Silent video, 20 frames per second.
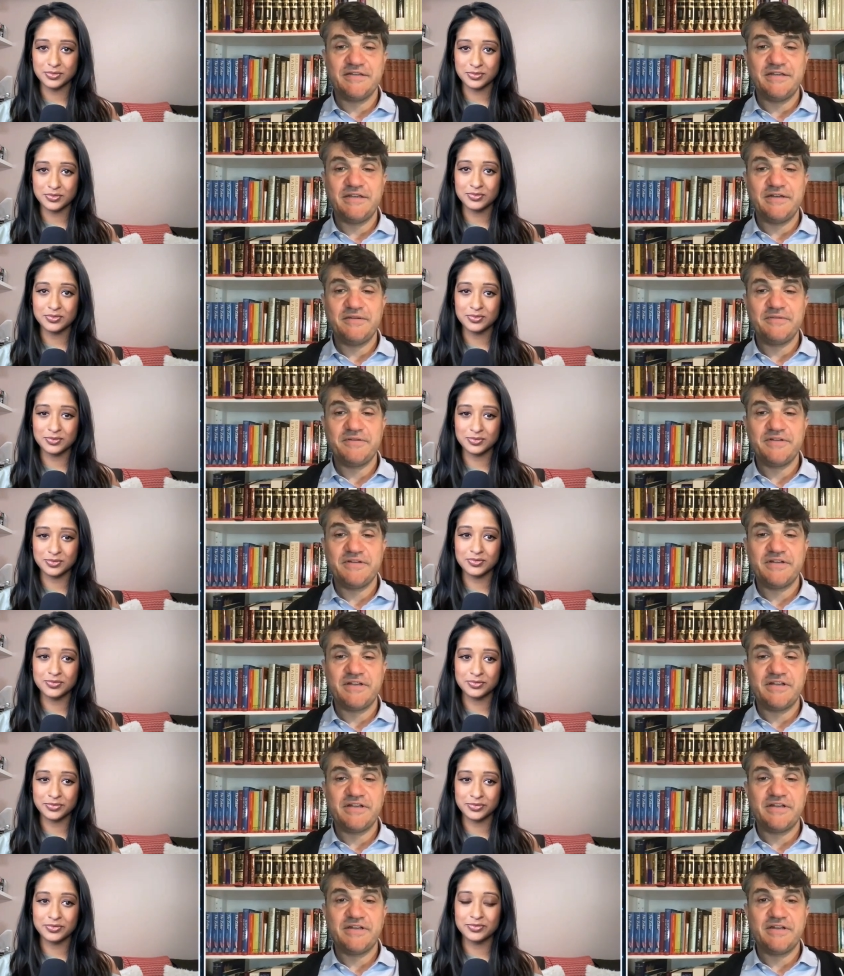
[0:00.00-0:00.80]
Speaker 1: You know
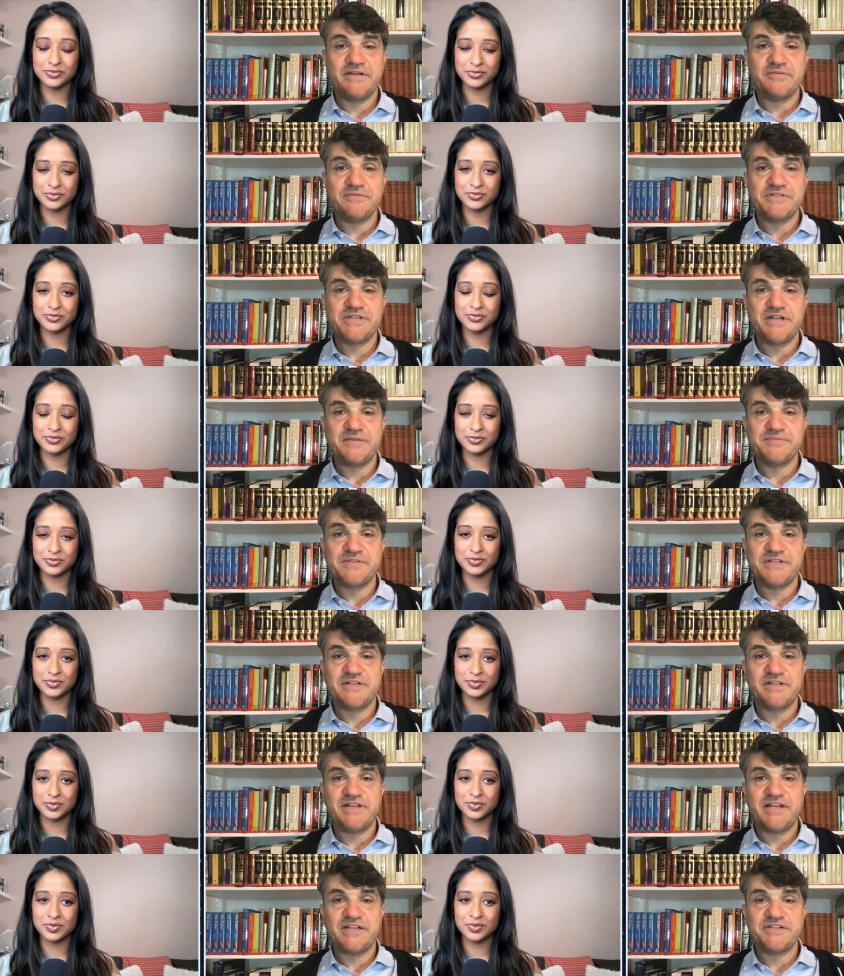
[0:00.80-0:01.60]
what? It was
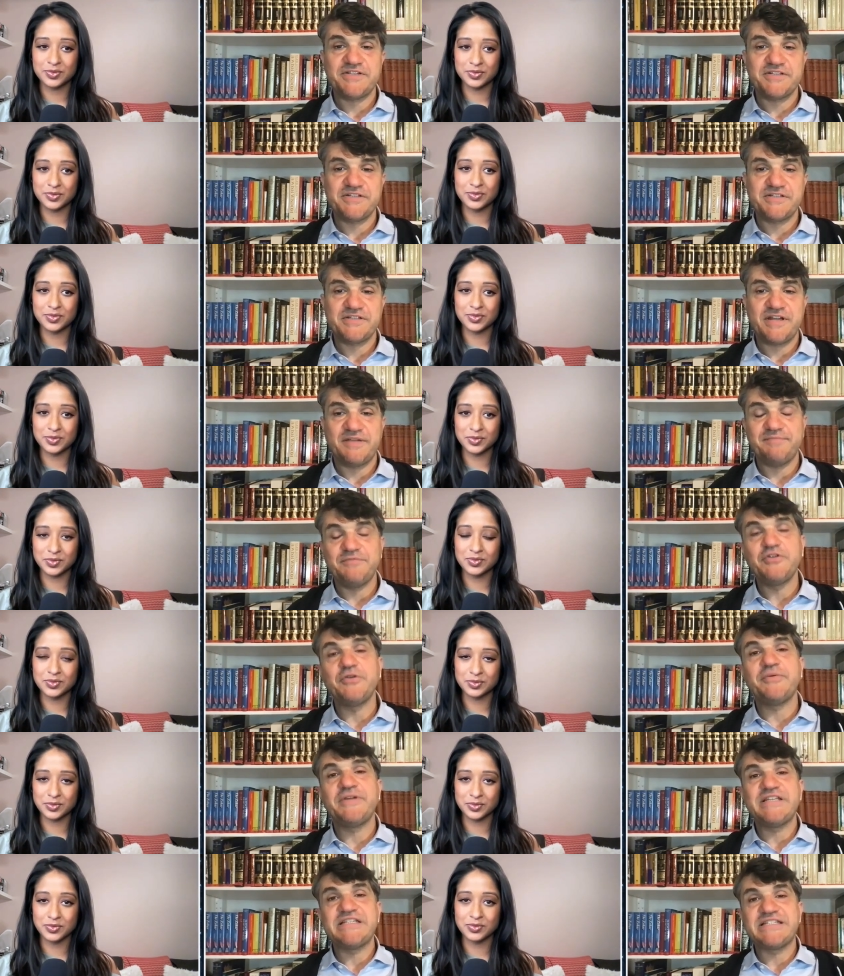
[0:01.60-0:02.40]
helps in elections. I'm
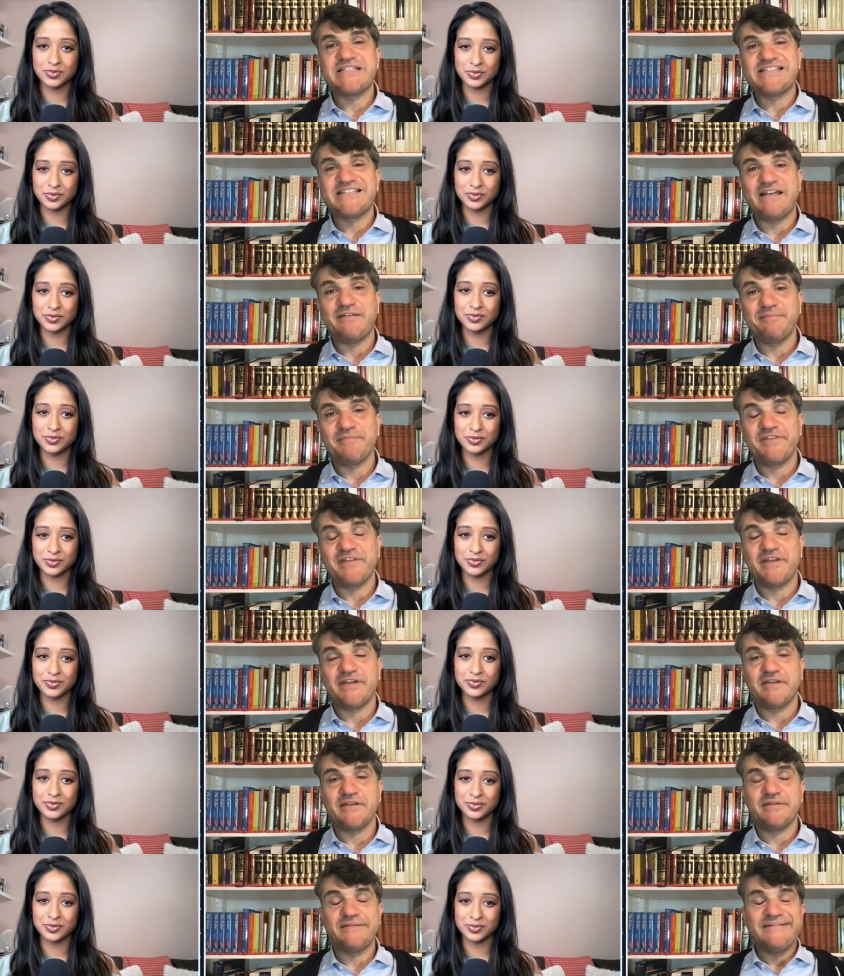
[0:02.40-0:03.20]
doing
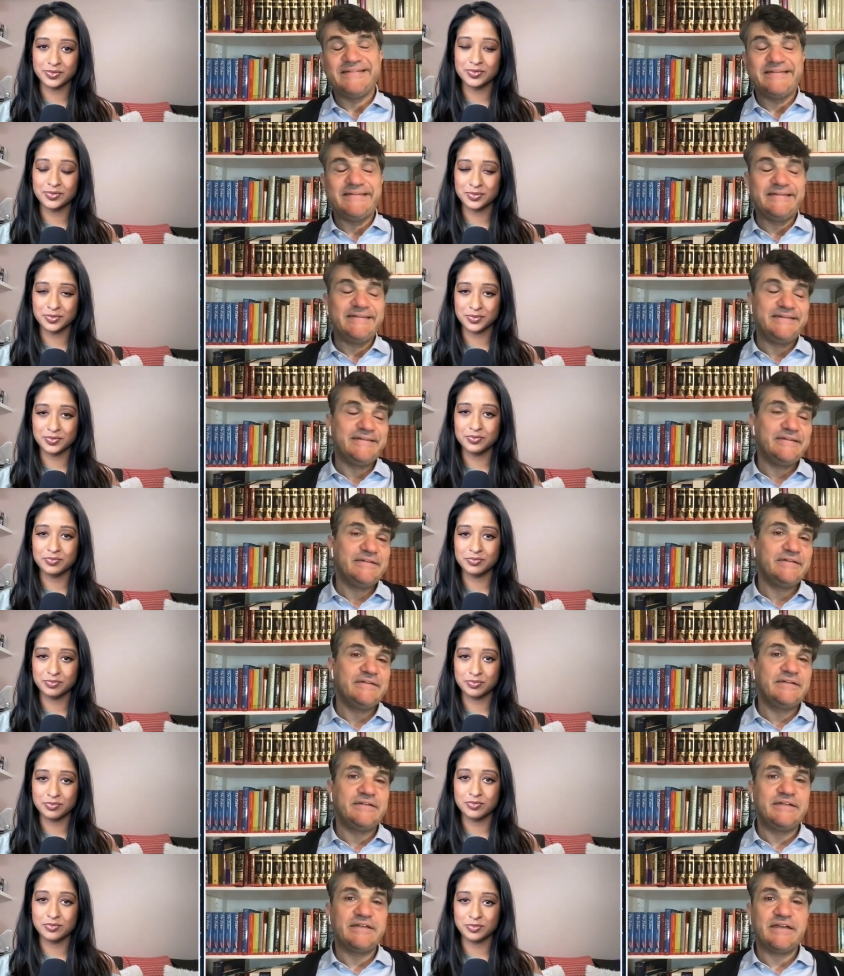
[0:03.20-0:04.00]
something.
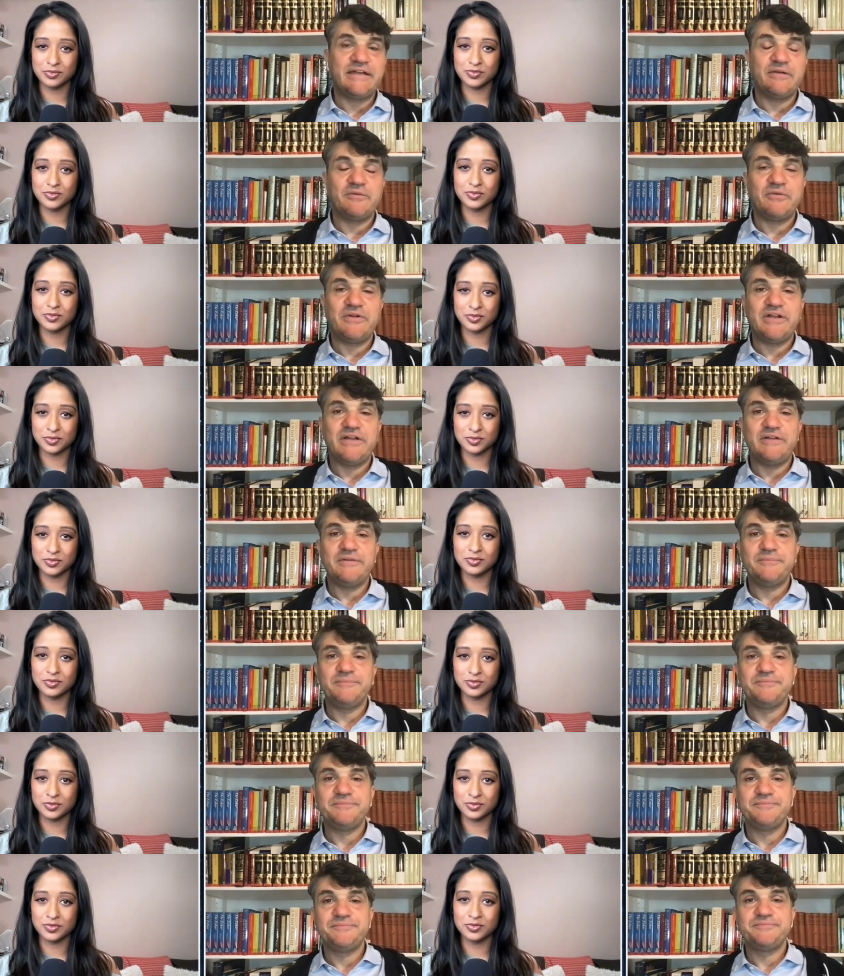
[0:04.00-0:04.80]
Yeah,
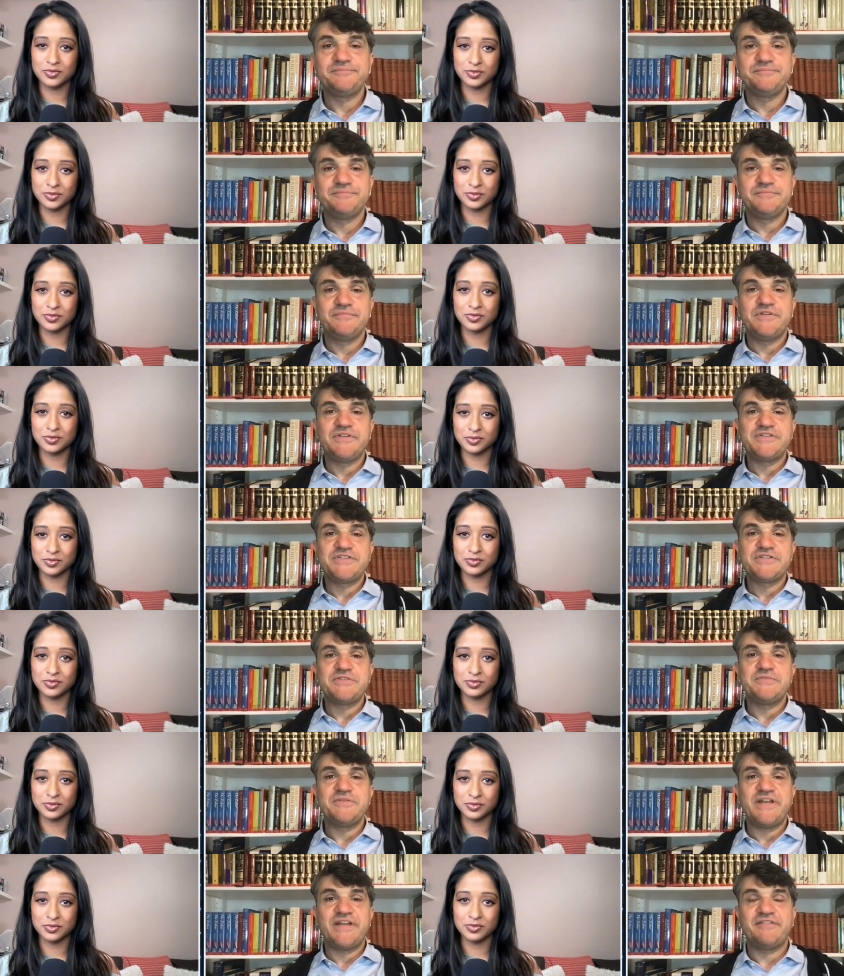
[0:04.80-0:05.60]
well,
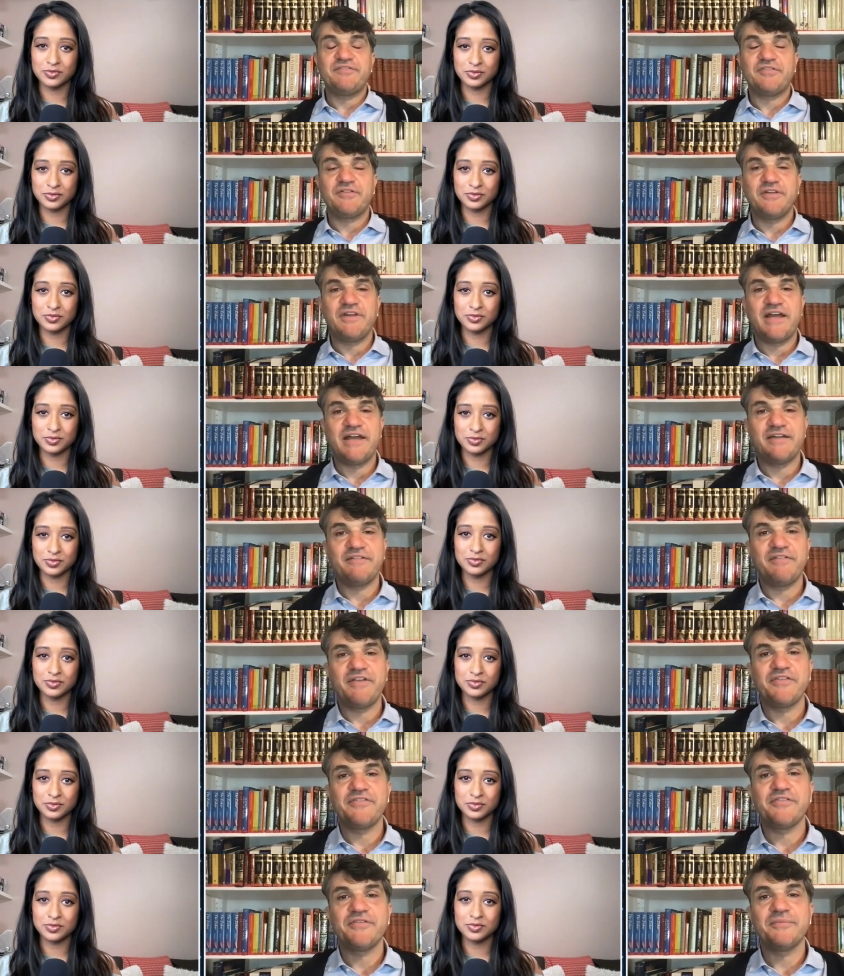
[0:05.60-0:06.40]
it's too late for a lot
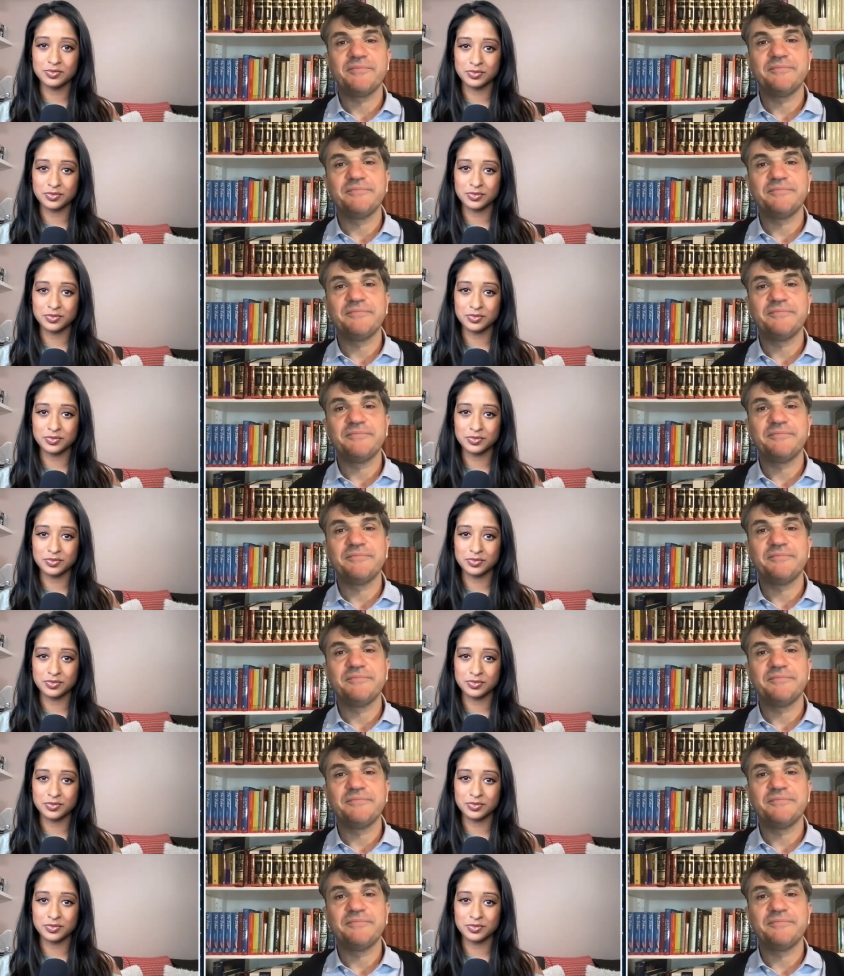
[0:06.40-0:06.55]
of us.